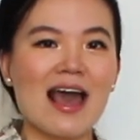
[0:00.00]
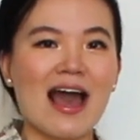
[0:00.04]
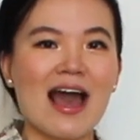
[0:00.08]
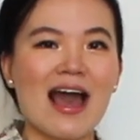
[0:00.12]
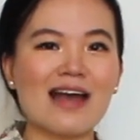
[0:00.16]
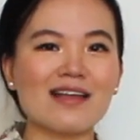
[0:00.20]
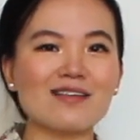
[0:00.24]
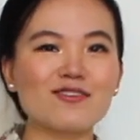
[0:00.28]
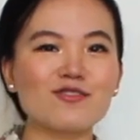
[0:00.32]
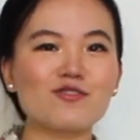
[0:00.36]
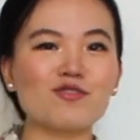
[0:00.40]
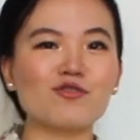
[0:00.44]

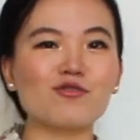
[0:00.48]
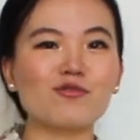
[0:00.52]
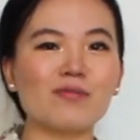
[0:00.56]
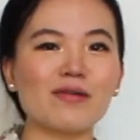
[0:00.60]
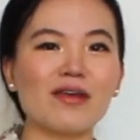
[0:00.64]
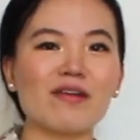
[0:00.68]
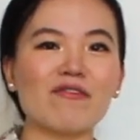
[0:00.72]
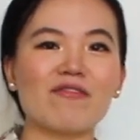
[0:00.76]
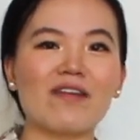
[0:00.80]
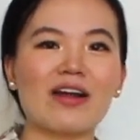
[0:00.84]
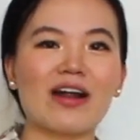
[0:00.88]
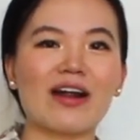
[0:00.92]
And to
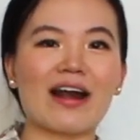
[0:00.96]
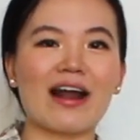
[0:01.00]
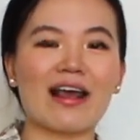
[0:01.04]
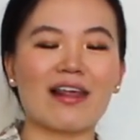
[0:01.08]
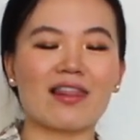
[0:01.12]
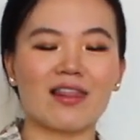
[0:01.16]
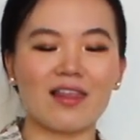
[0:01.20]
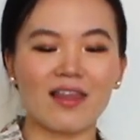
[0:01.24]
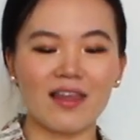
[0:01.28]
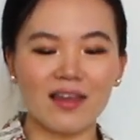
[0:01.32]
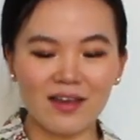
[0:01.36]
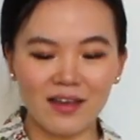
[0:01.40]
be fair, I
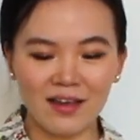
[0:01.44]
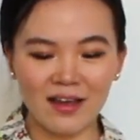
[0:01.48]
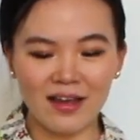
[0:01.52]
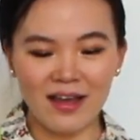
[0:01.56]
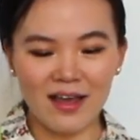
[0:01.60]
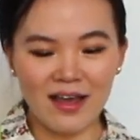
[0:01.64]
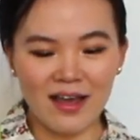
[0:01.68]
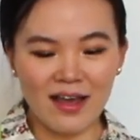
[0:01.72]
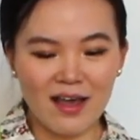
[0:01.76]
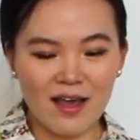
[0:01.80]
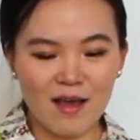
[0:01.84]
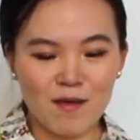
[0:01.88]
think
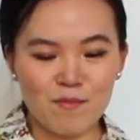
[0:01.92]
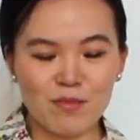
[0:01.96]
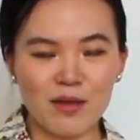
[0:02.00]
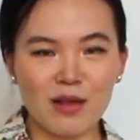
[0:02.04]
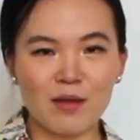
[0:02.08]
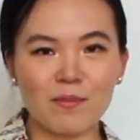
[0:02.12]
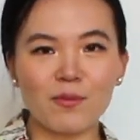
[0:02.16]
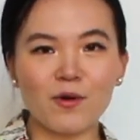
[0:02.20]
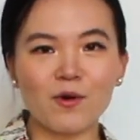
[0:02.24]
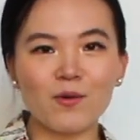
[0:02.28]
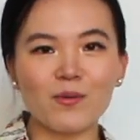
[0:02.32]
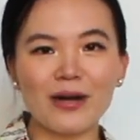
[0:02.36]

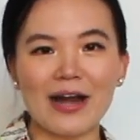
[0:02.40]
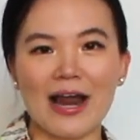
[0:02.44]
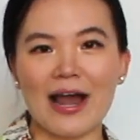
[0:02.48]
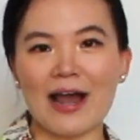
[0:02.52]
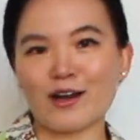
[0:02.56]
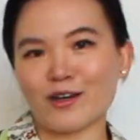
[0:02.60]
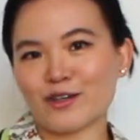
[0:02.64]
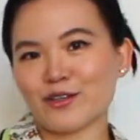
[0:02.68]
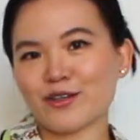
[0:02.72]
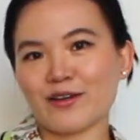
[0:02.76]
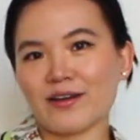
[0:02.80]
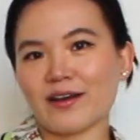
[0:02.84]
people would
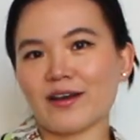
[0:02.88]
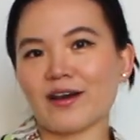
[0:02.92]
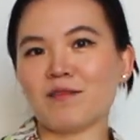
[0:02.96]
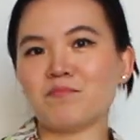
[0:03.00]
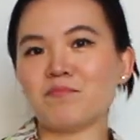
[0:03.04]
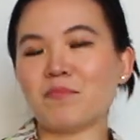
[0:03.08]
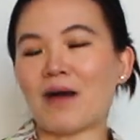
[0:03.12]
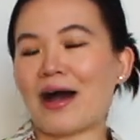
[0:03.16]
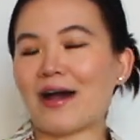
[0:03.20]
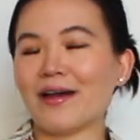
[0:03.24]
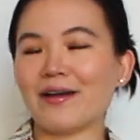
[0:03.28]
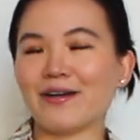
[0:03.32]
actually
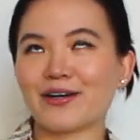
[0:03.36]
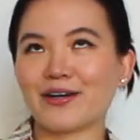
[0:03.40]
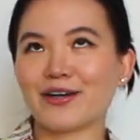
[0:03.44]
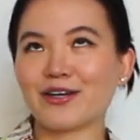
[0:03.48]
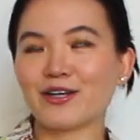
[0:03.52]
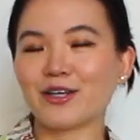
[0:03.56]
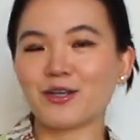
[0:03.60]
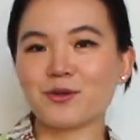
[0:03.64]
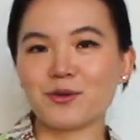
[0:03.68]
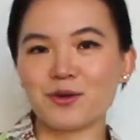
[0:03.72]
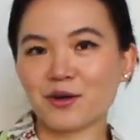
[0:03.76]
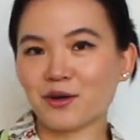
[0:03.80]

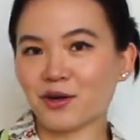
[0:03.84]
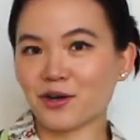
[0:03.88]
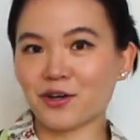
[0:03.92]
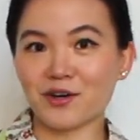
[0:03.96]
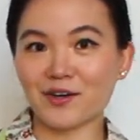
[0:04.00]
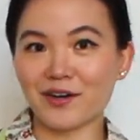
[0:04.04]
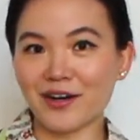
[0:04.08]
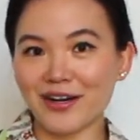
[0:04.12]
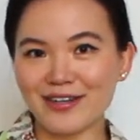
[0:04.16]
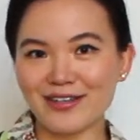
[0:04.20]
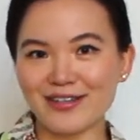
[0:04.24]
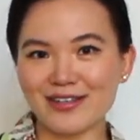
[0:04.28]
admire your
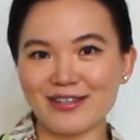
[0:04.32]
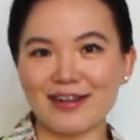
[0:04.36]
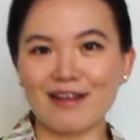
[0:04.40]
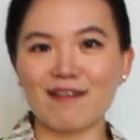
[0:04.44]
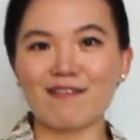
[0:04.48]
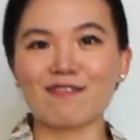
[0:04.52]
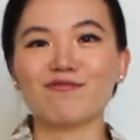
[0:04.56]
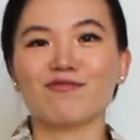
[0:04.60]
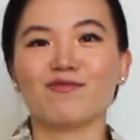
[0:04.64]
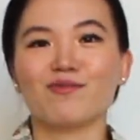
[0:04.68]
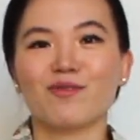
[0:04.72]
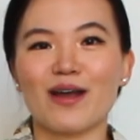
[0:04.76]
courage
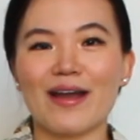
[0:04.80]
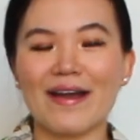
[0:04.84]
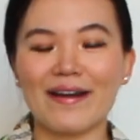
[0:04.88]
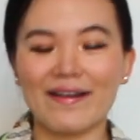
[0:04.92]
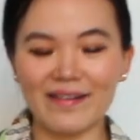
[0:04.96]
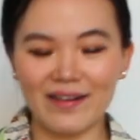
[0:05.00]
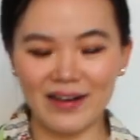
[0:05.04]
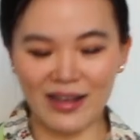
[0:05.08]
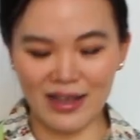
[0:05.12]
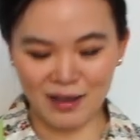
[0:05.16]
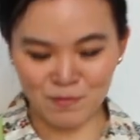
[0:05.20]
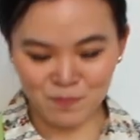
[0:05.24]
of
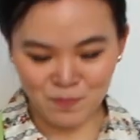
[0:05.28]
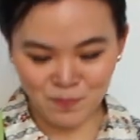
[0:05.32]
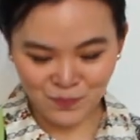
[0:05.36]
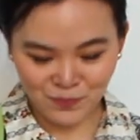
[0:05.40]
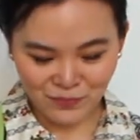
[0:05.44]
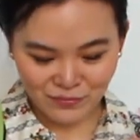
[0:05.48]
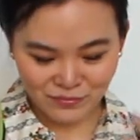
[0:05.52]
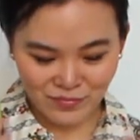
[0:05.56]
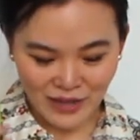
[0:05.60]
wearing